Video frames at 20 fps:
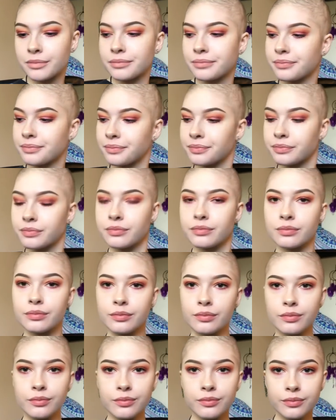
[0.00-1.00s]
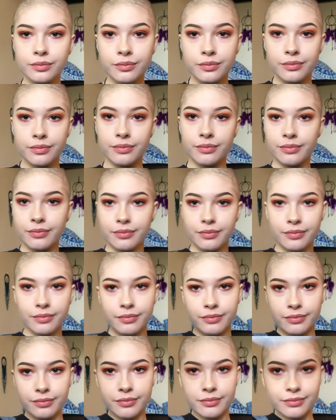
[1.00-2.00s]

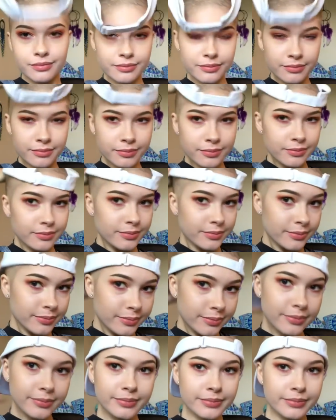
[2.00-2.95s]
Nothing is said.